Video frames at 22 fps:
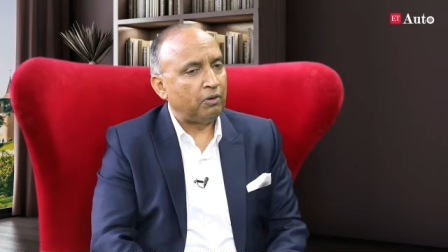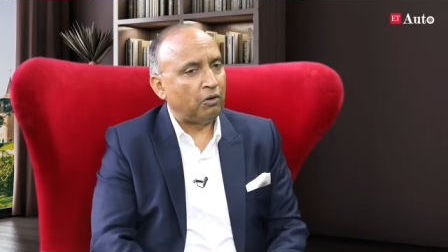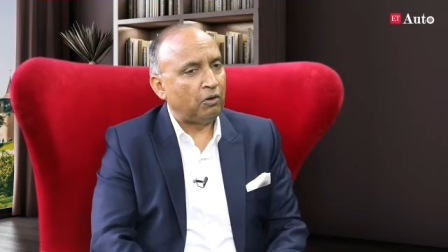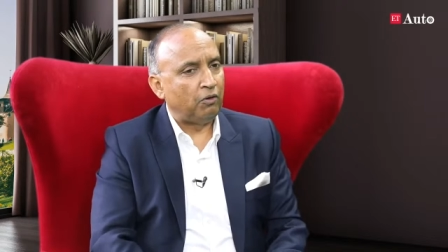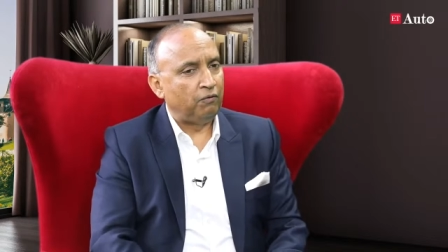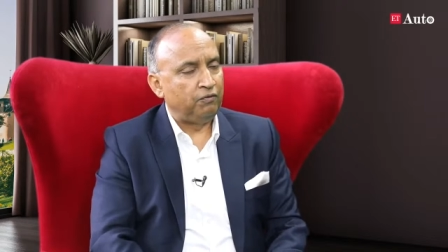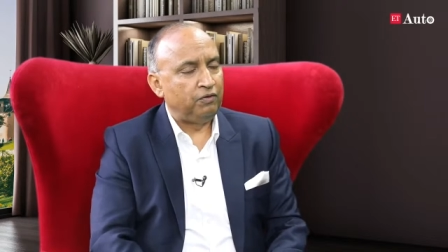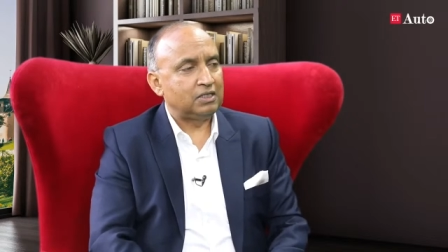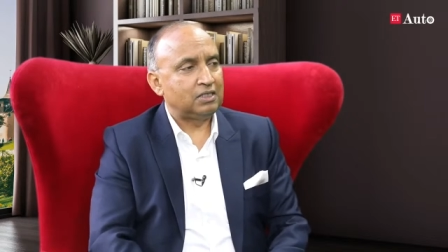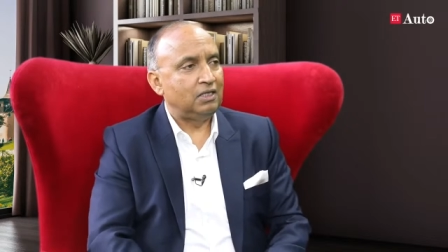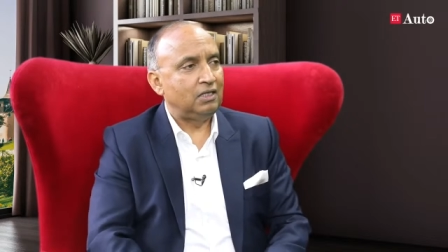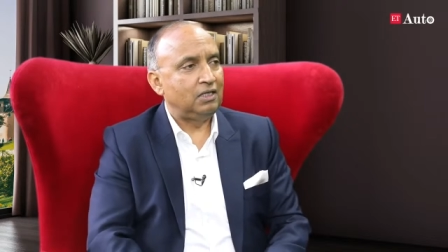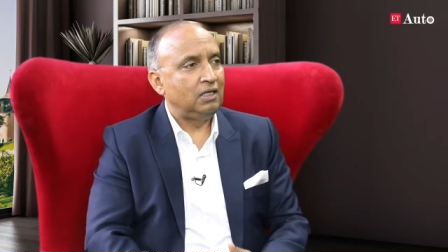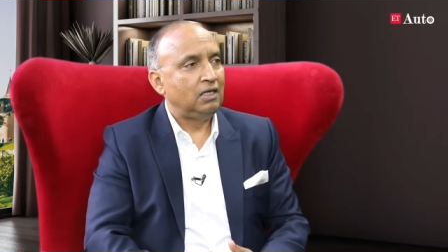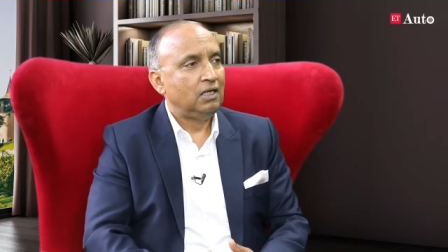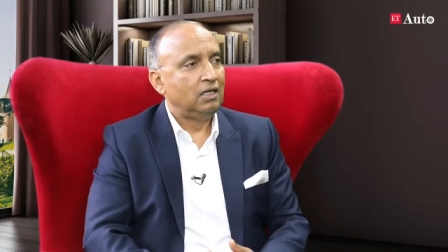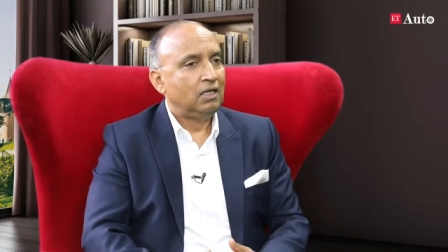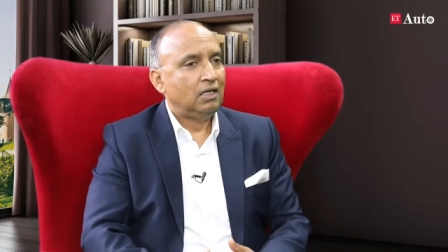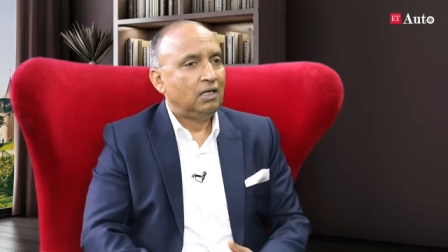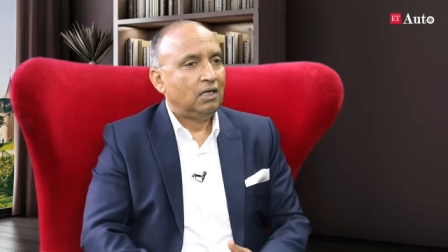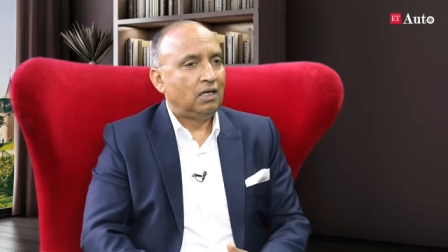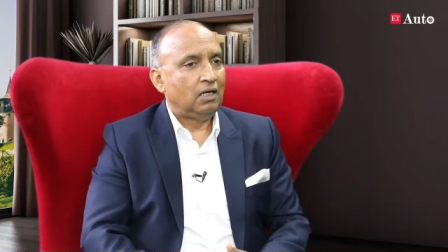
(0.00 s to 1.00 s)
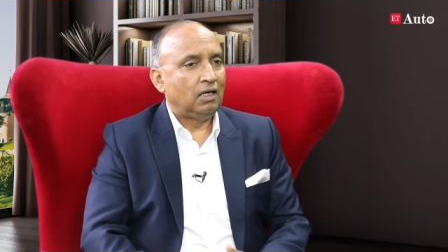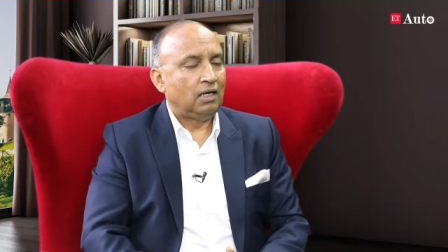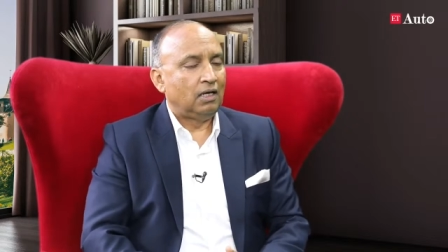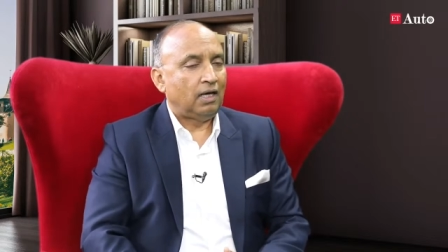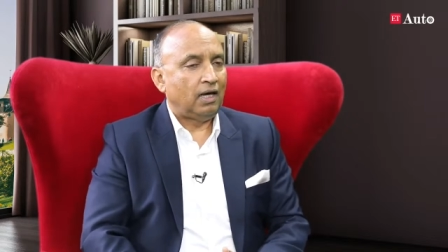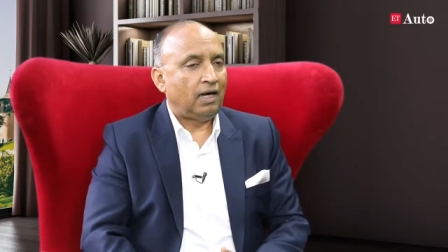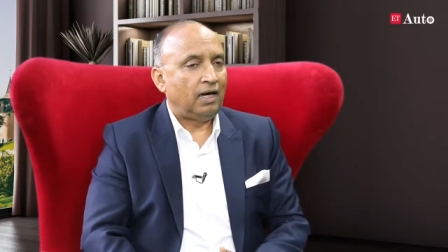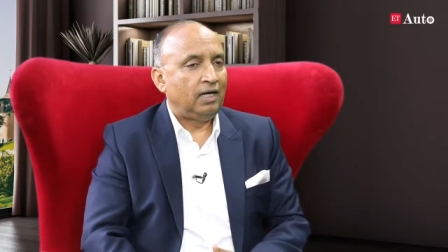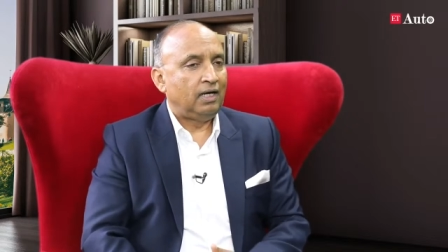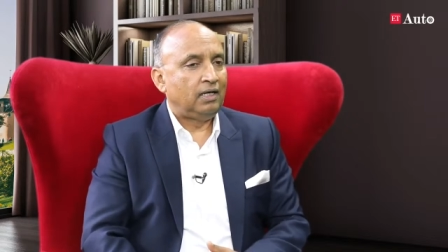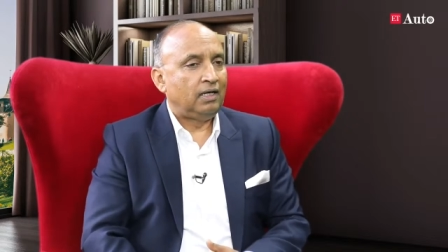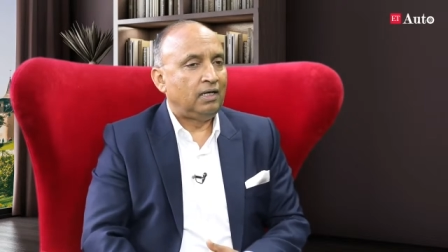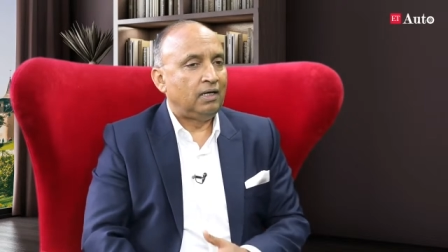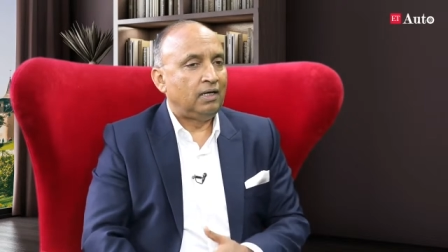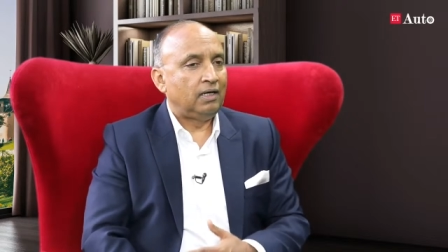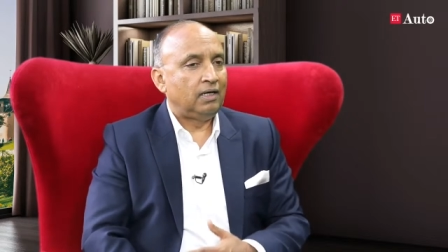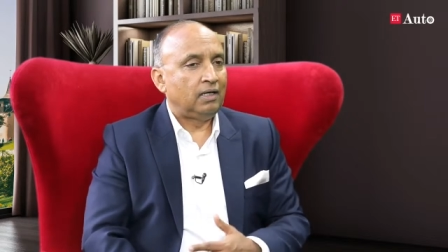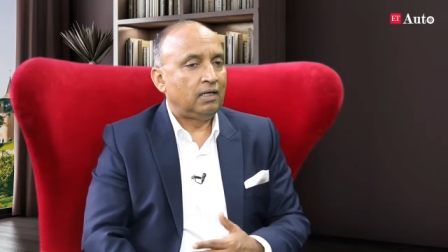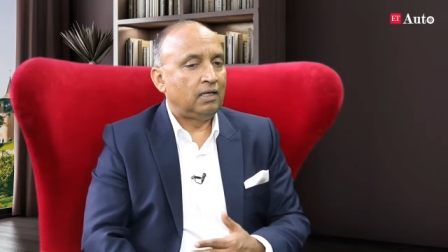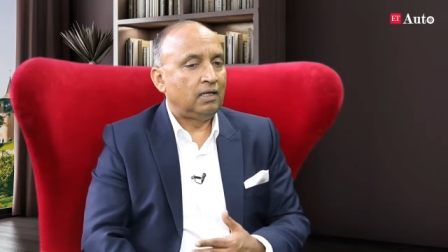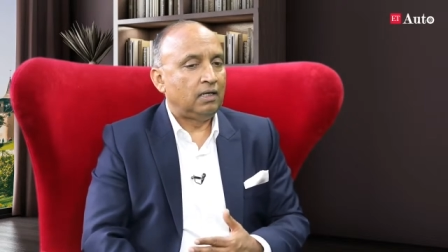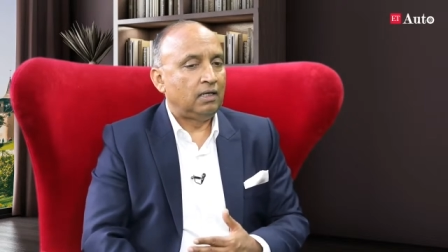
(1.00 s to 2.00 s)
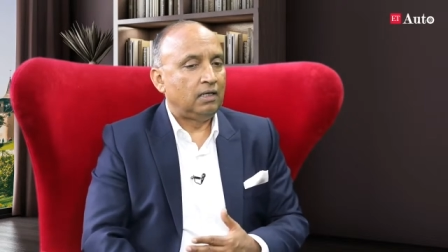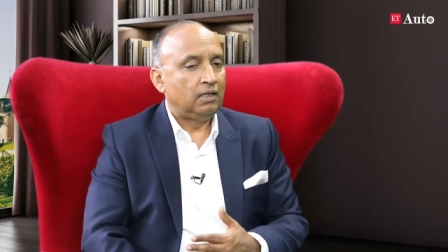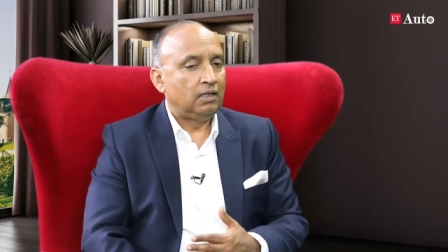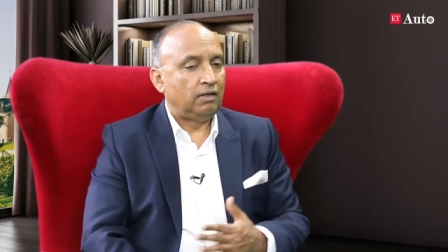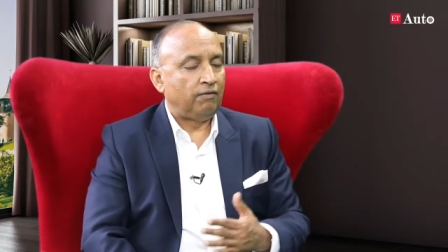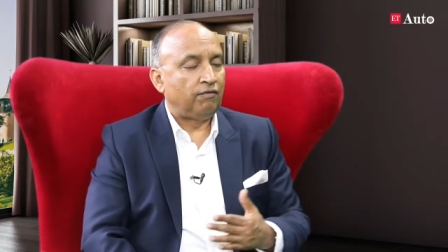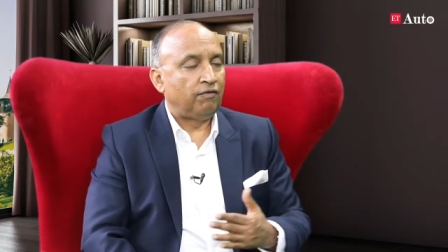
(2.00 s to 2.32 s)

obviously had the